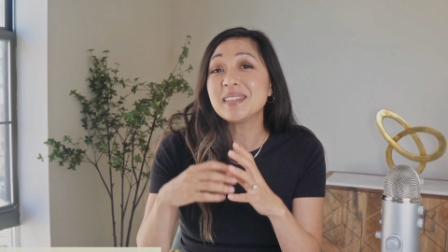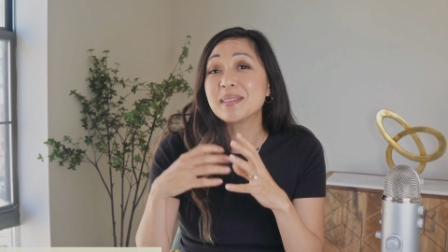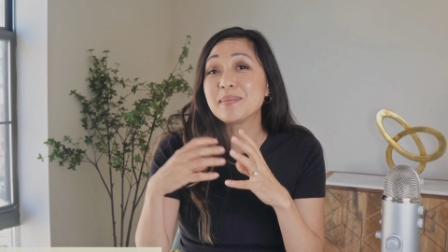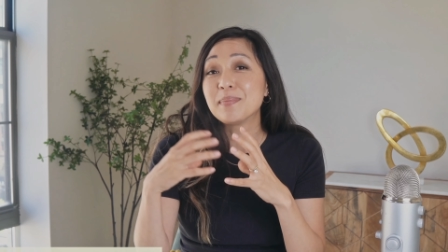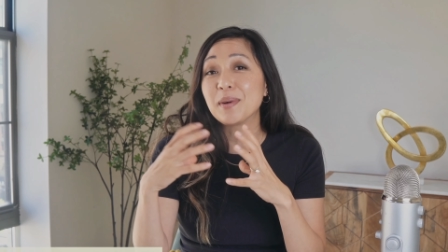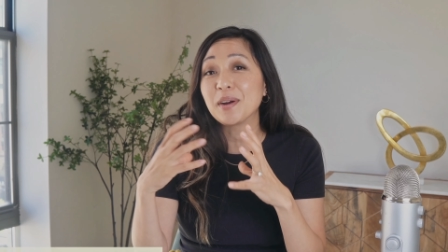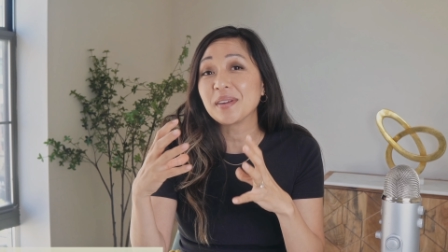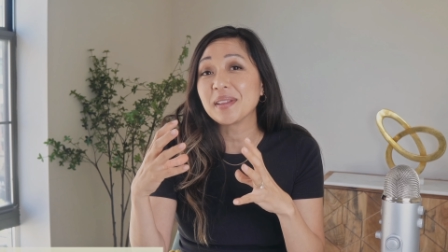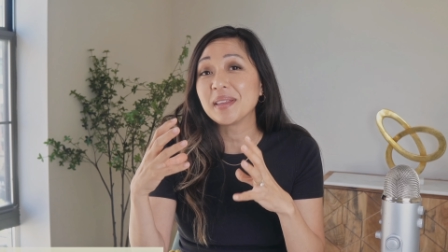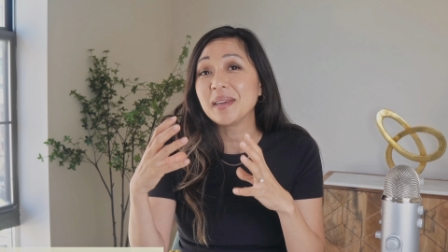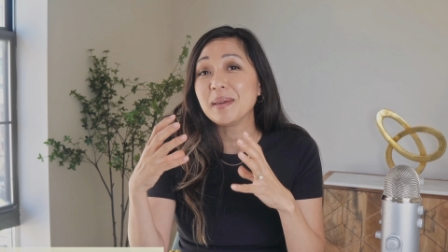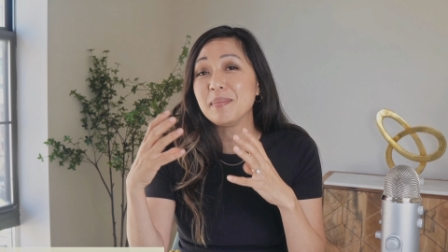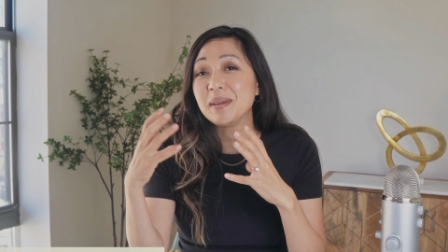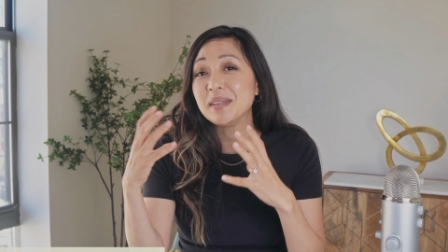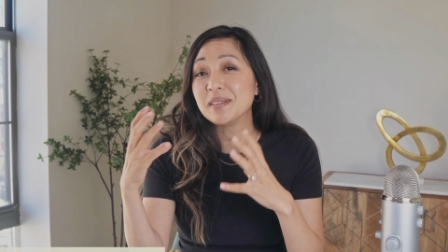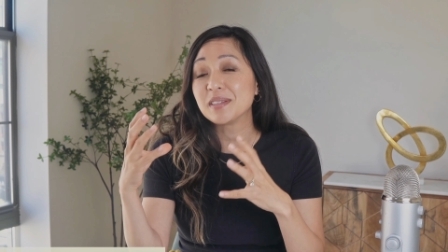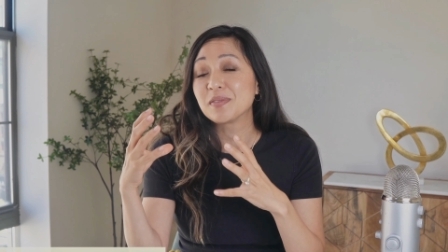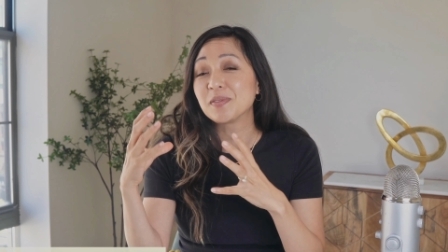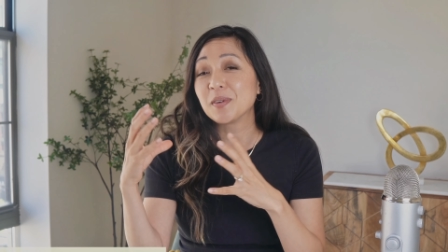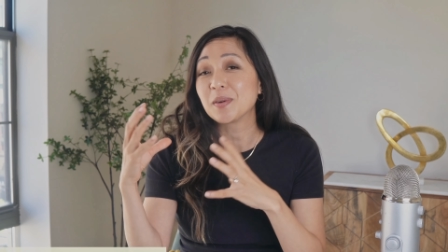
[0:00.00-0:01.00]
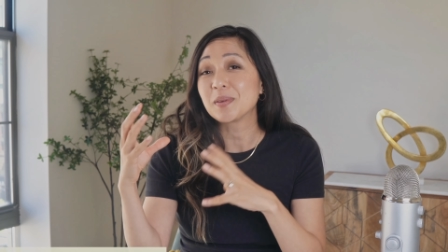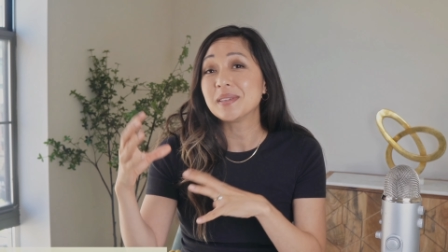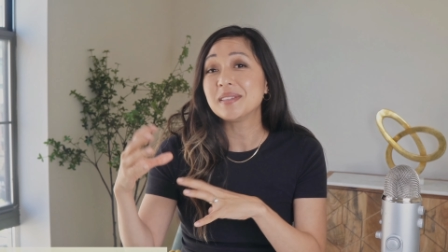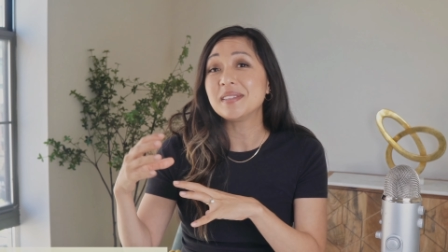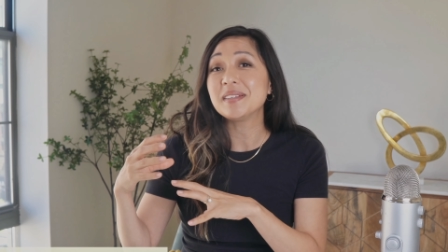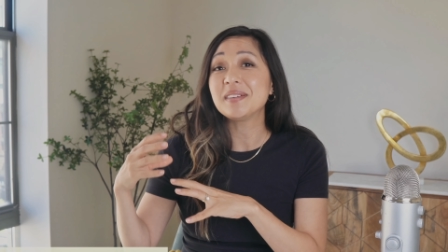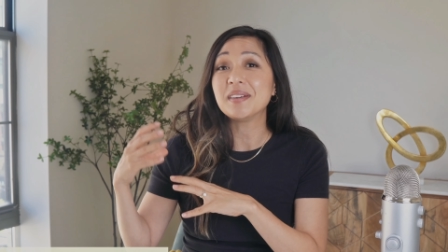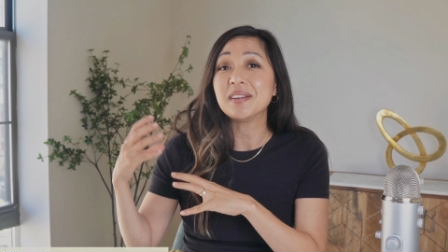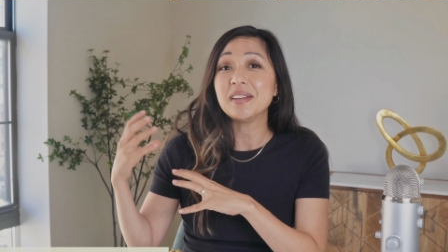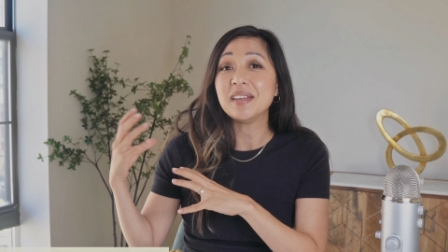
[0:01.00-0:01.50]
smartly means
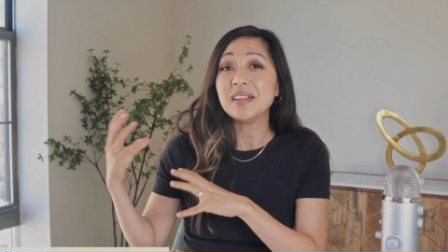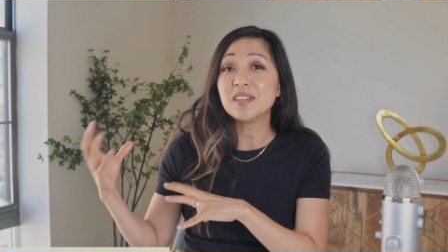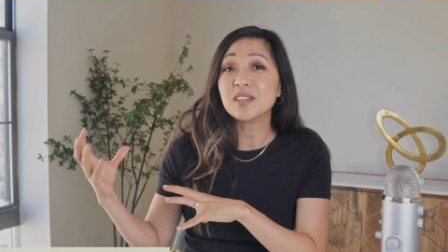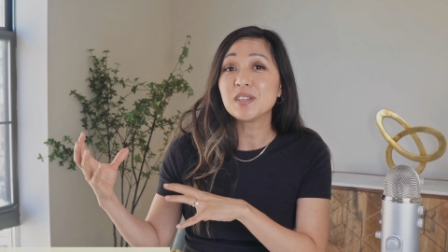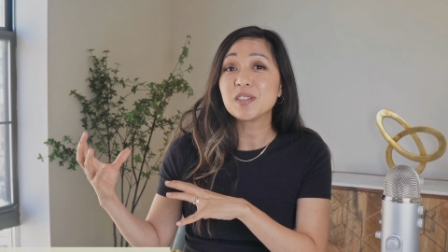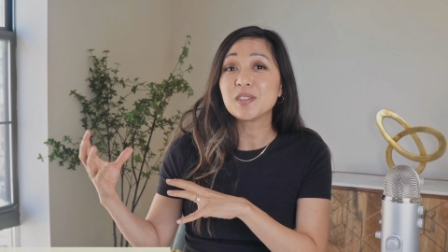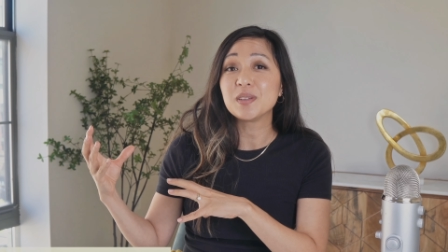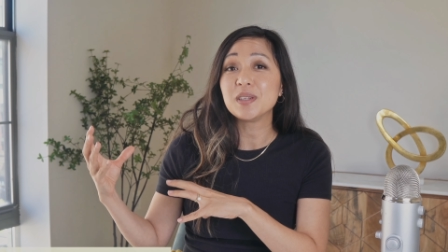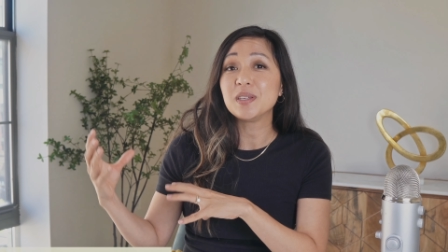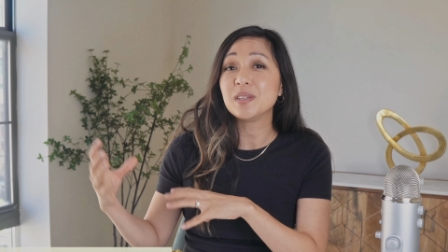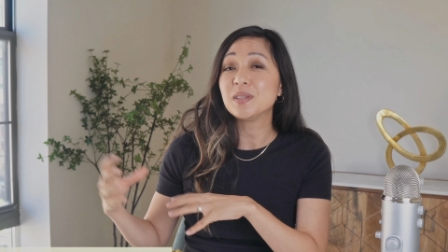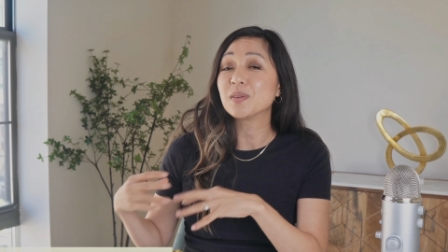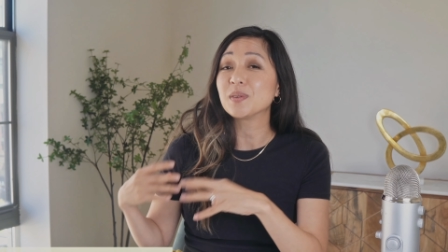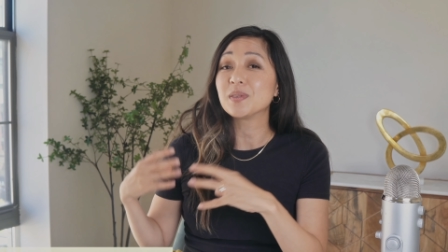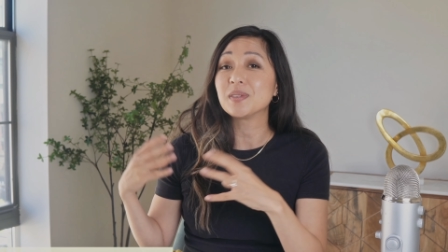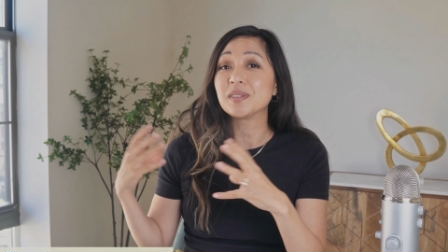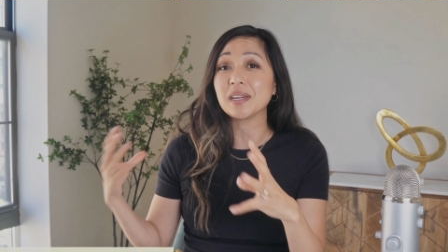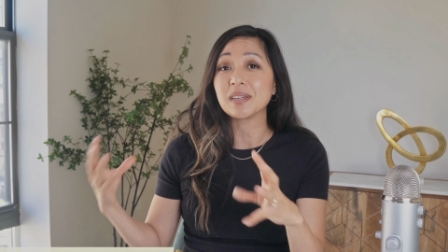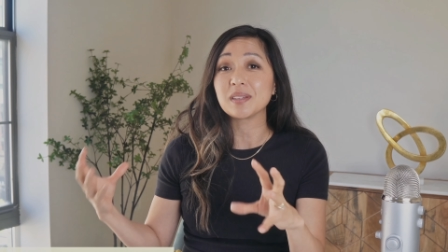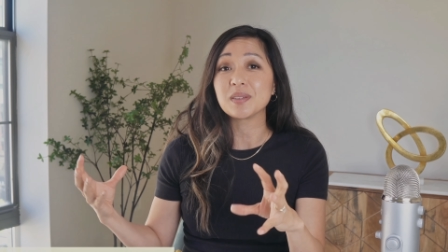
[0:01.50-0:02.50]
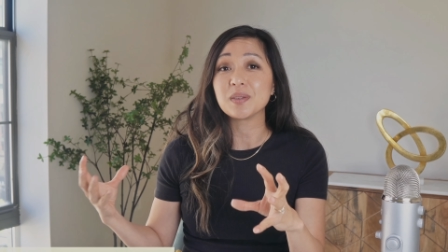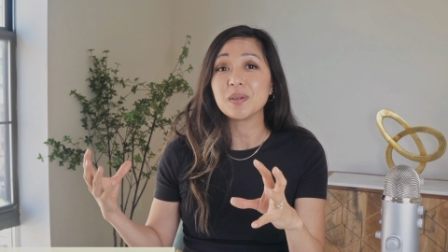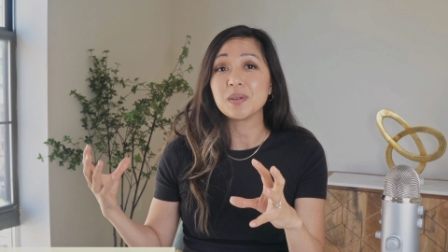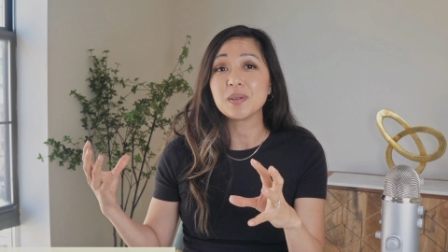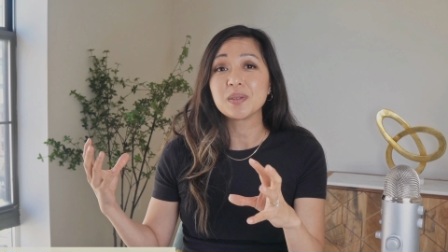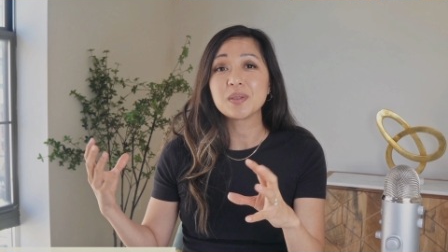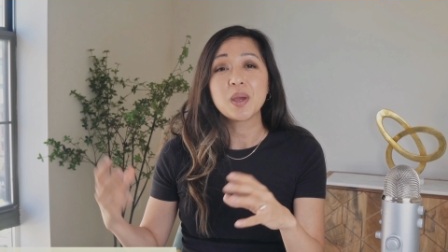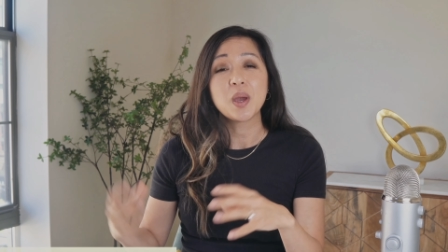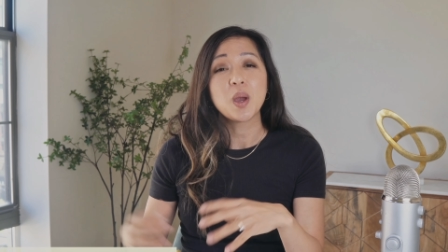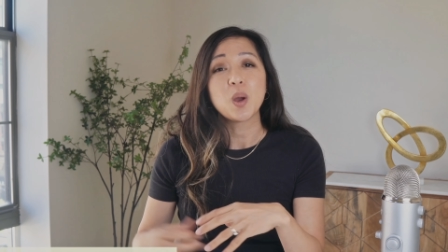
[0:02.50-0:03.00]
focusing on industries or
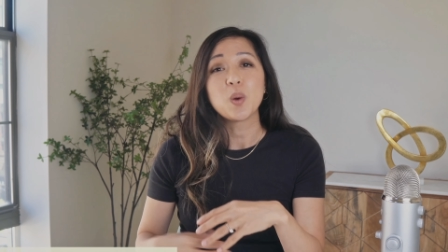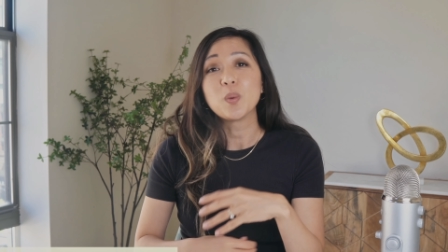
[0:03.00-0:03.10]
sectors